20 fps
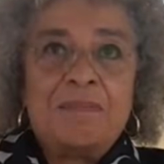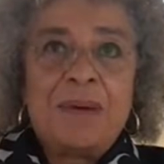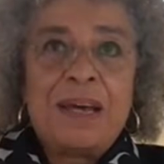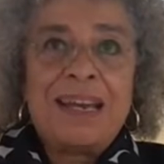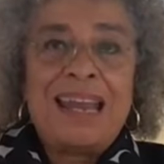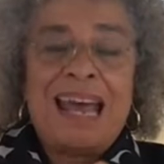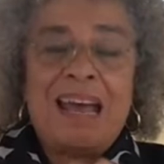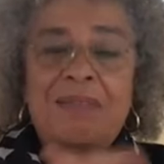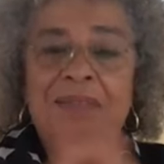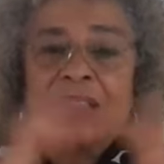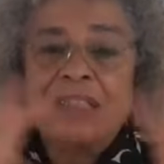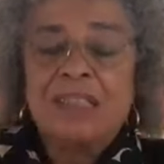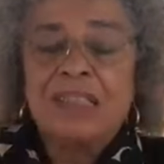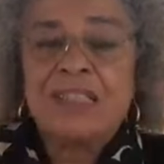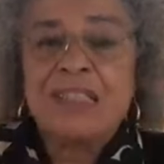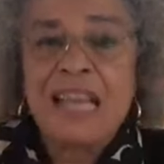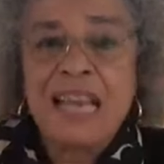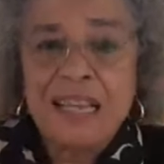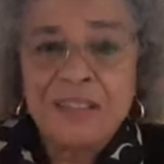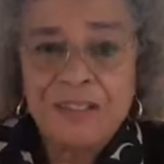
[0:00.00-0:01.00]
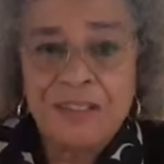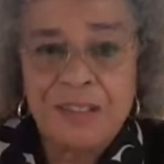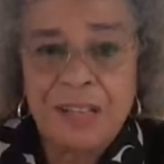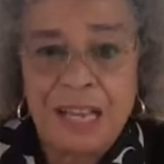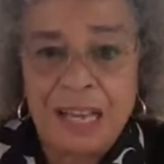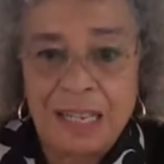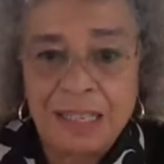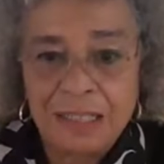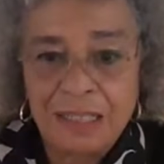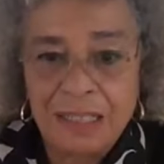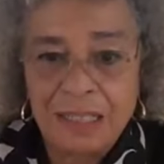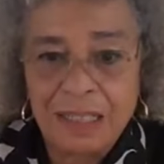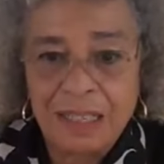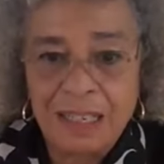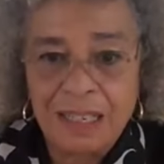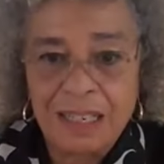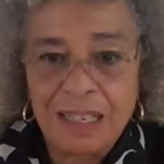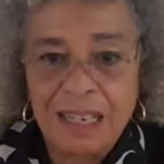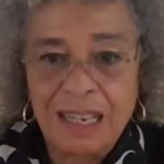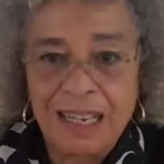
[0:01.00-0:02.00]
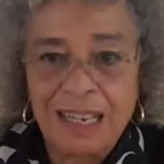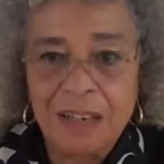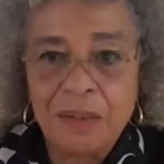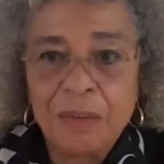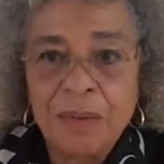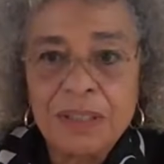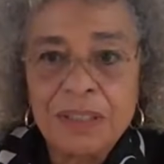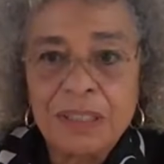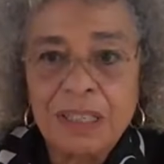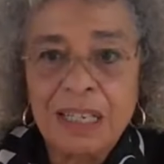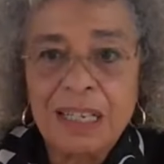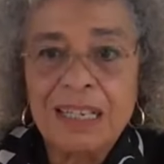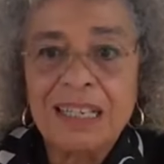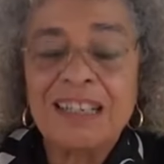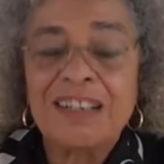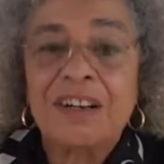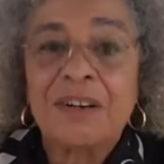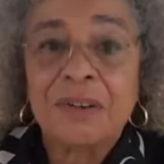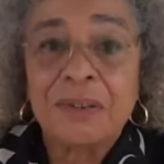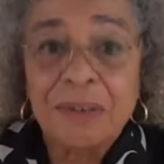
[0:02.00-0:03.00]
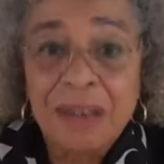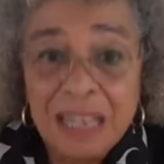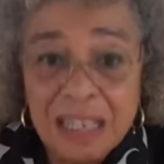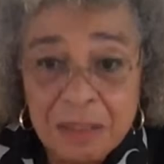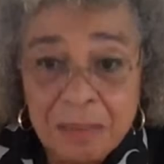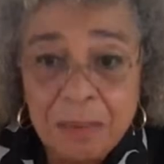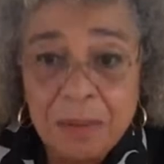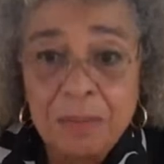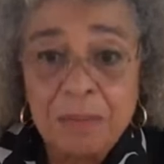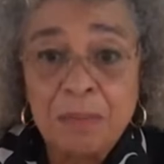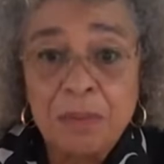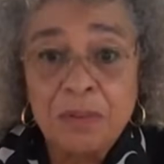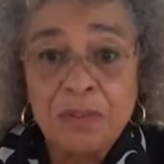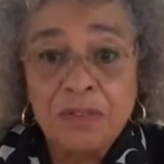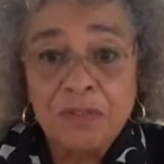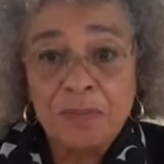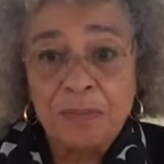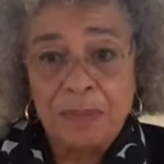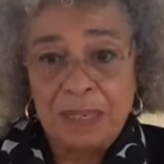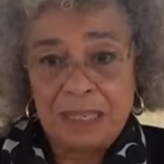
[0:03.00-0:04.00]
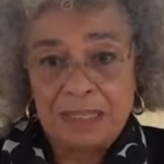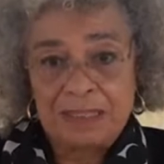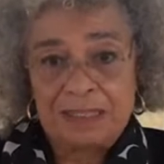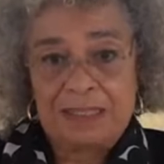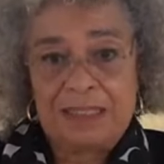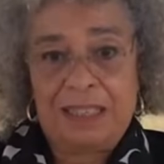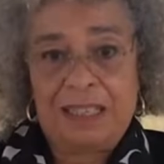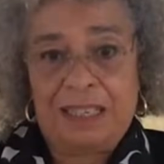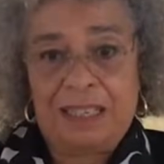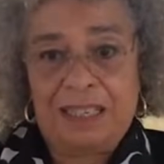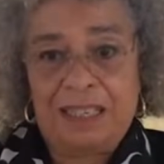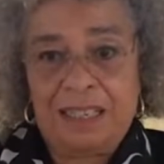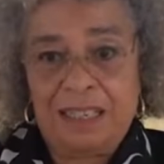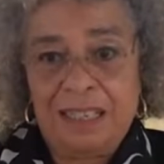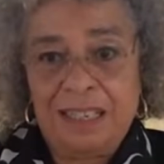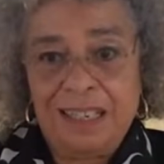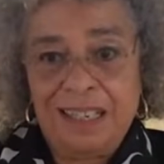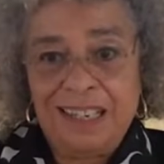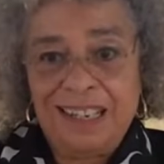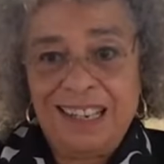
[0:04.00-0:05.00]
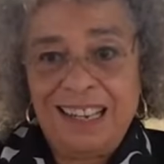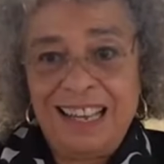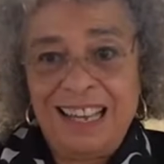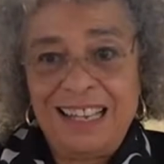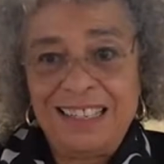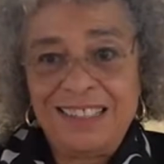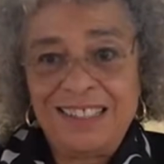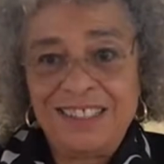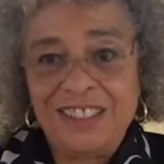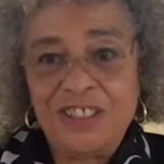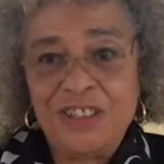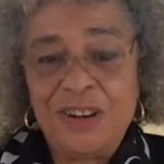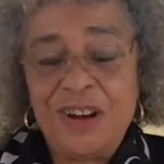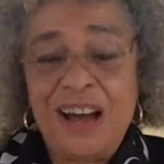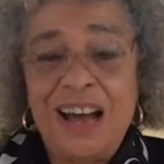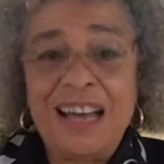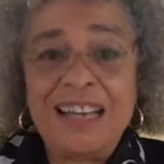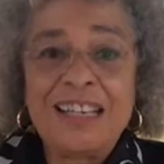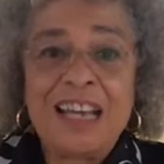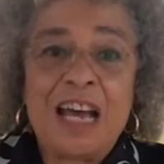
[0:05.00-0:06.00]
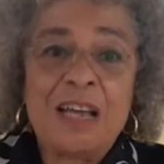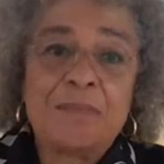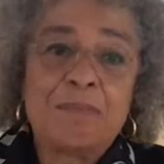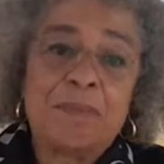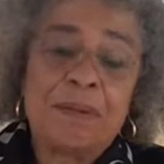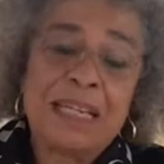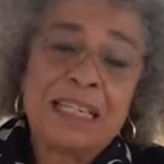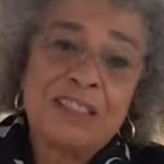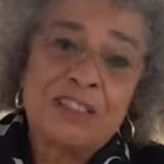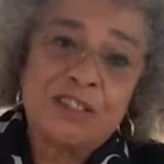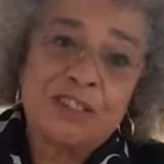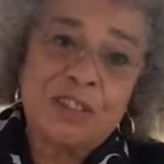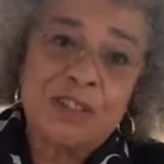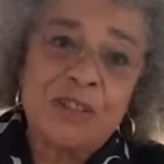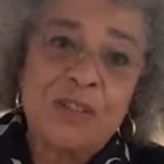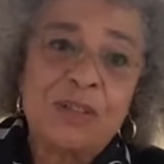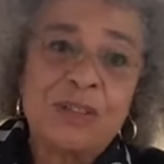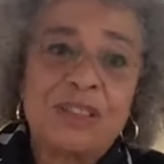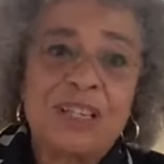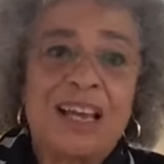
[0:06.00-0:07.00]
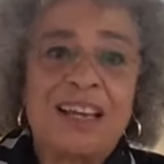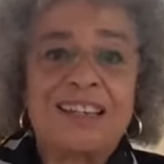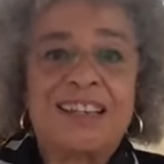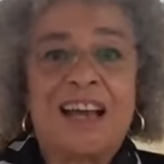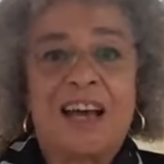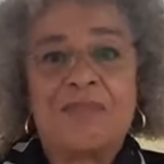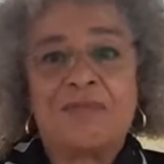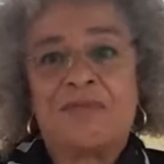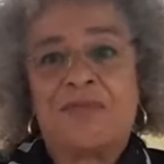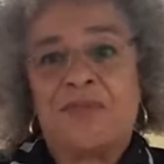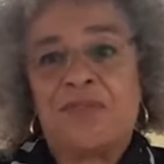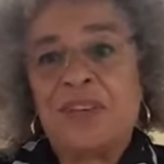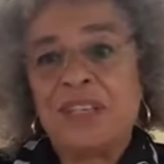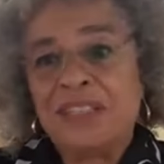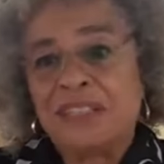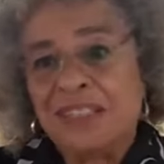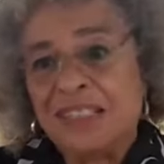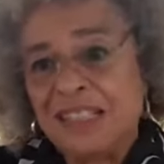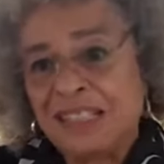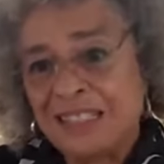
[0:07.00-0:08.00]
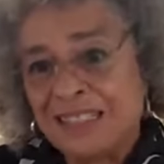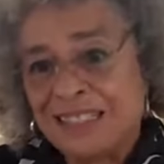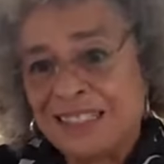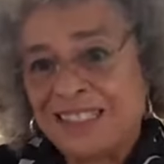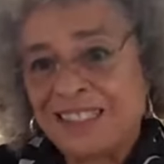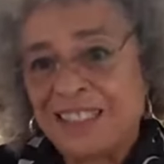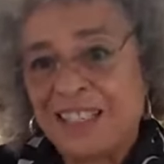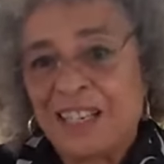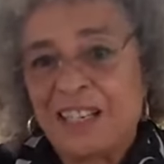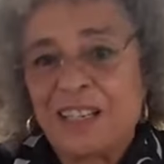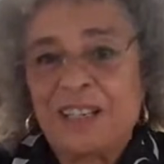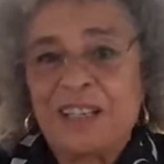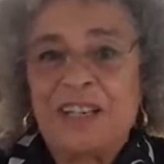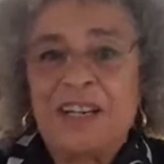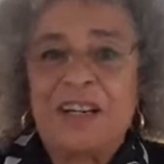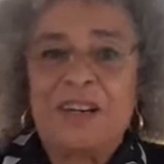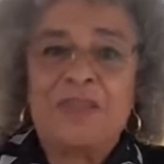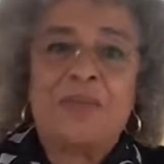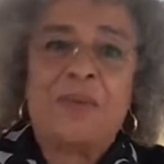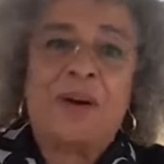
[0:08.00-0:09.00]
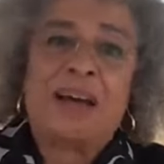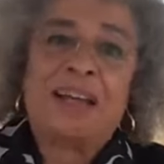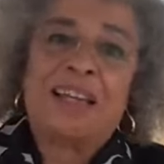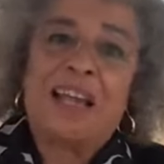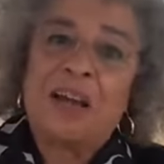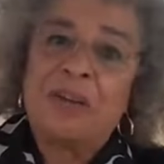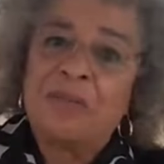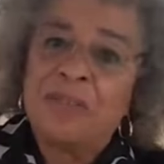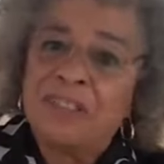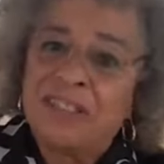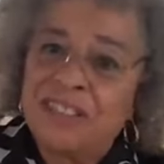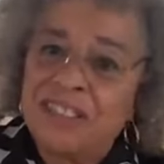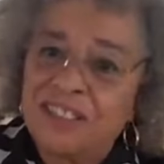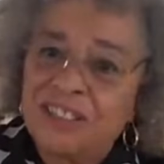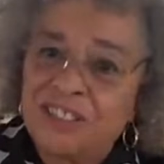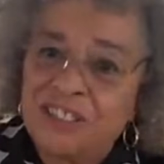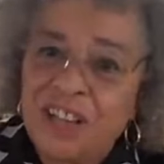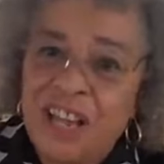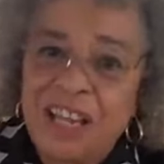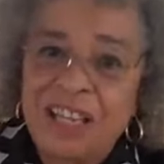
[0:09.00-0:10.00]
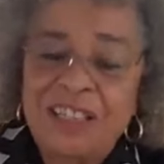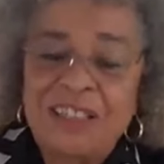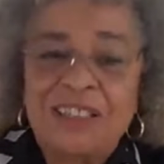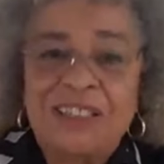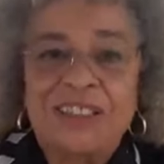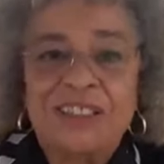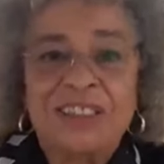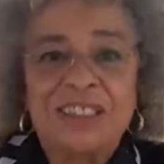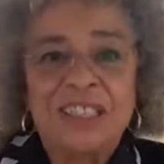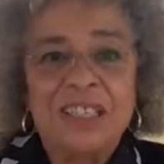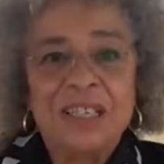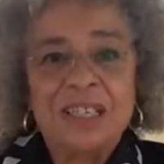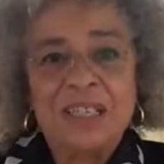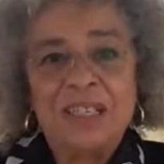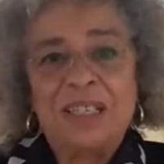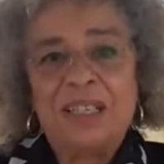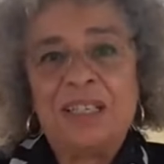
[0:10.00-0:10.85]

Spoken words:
having said that, it was an incredible movement. And, you know, I got pictures, I got visits while I was in jail.